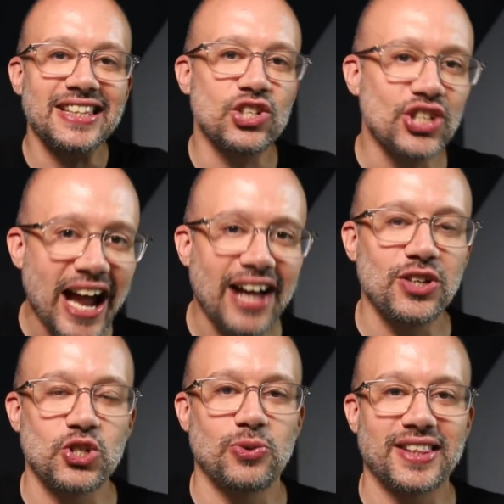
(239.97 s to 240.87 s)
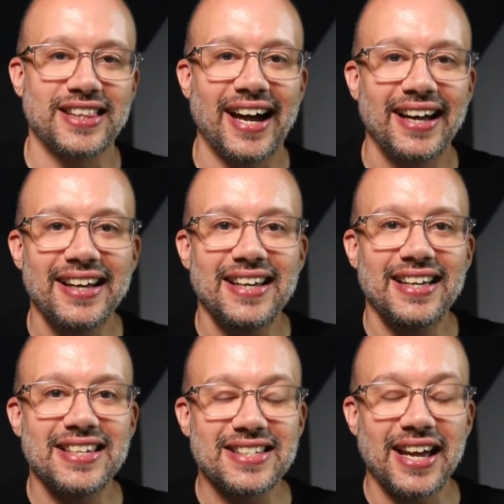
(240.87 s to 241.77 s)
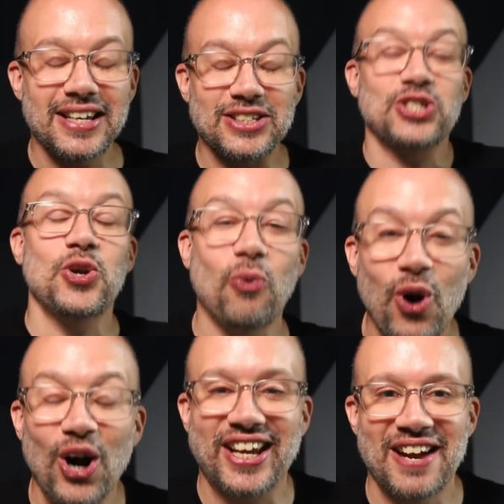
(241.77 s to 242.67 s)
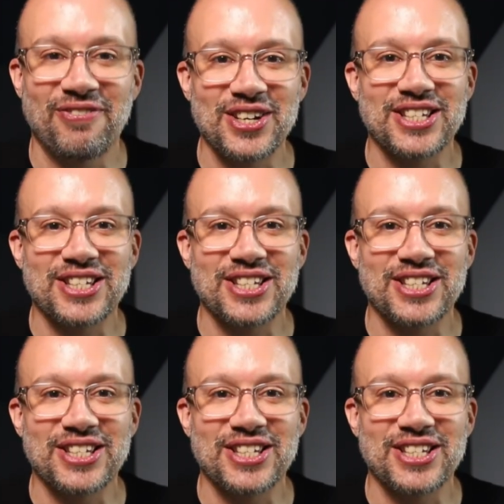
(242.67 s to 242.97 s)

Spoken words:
Challenge with that is that it doesn't work every